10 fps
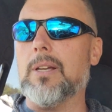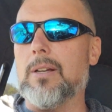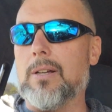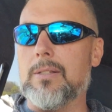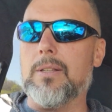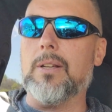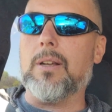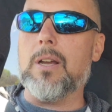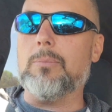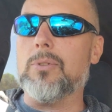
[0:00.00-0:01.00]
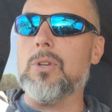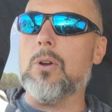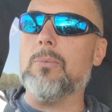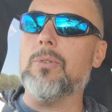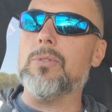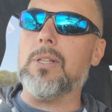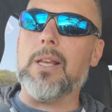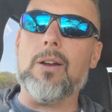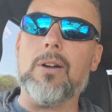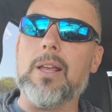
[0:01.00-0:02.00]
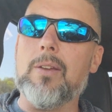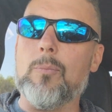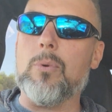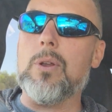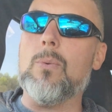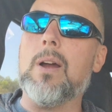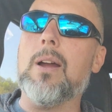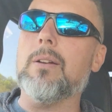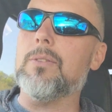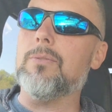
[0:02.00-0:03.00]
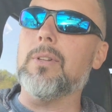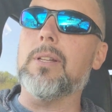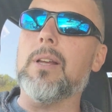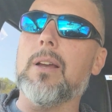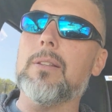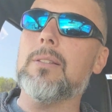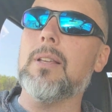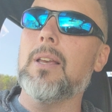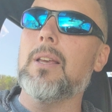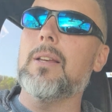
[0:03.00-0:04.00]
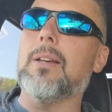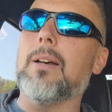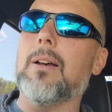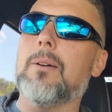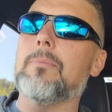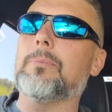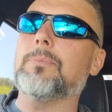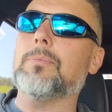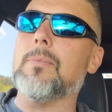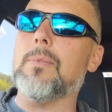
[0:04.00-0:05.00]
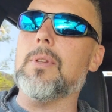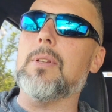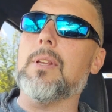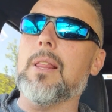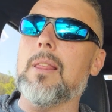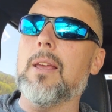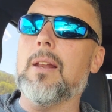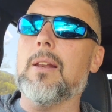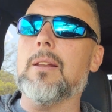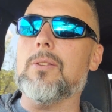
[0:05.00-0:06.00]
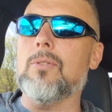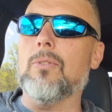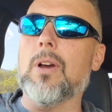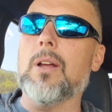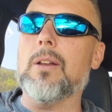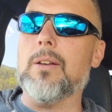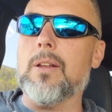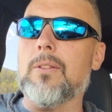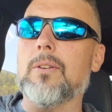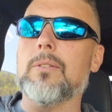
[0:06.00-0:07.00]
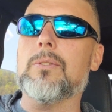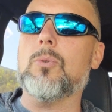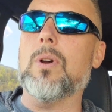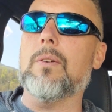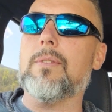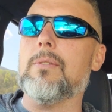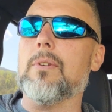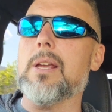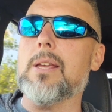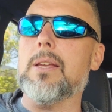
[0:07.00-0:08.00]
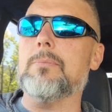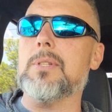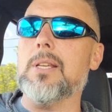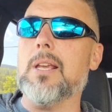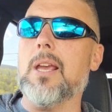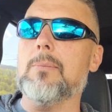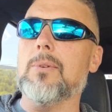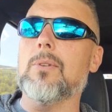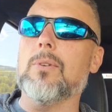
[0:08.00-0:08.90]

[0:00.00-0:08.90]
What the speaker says: onto a couple terminals that they already have pre-wired. It's really nice. And then you run another 12.3 MC cable